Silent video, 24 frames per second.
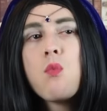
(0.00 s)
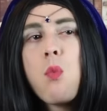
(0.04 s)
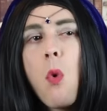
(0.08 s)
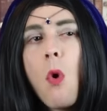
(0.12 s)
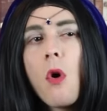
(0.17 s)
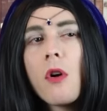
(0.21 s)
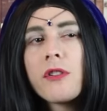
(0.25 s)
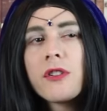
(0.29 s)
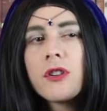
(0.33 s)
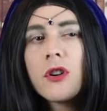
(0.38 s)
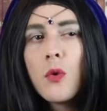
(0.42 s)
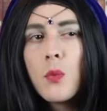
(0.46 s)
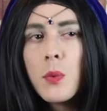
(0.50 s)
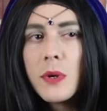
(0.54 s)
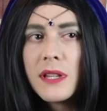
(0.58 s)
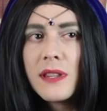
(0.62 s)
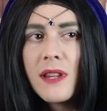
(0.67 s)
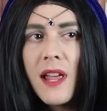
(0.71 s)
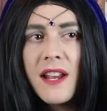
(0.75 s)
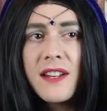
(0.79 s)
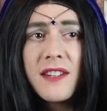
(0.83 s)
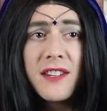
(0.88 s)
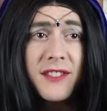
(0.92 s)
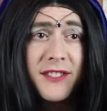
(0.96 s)
warder would
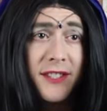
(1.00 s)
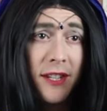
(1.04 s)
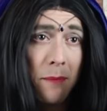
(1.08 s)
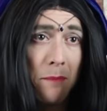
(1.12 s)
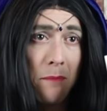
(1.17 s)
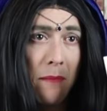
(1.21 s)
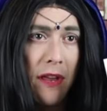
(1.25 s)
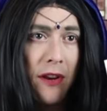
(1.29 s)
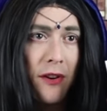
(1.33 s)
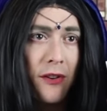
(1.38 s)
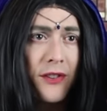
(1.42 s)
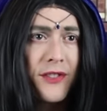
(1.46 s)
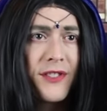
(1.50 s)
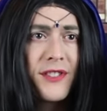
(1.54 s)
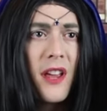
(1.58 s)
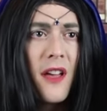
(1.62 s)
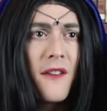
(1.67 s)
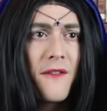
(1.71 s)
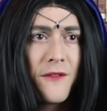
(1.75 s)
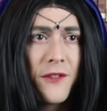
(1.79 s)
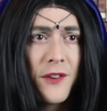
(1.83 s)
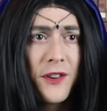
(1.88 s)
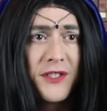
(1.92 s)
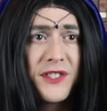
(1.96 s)
like to submit
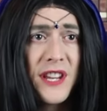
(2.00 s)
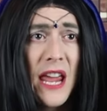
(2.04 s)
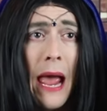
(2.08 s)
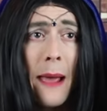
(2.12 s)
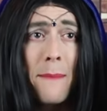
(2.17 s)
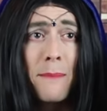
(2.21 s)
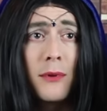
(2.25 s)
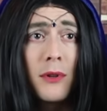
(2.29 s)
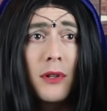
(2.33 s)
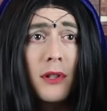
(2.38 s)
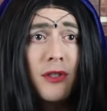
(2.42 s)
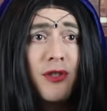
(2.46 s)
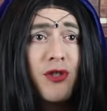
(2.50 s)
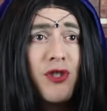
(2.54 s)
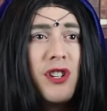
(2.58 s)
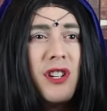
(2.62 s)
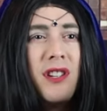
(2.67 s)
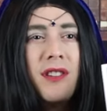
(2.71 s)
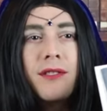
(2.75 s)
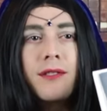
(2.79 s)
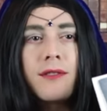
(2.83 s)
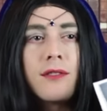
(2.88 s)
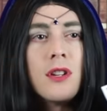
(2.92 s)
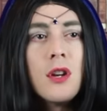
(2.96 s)
herself for Dapple.
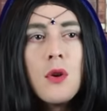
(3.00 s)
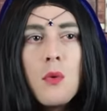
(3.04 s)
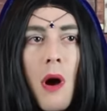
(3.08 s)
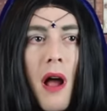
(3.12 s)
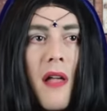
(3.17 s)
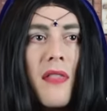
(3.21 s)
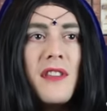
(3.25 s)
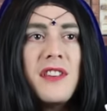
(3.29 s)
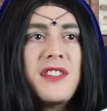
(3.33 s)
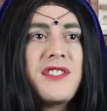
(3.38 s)
She's new on the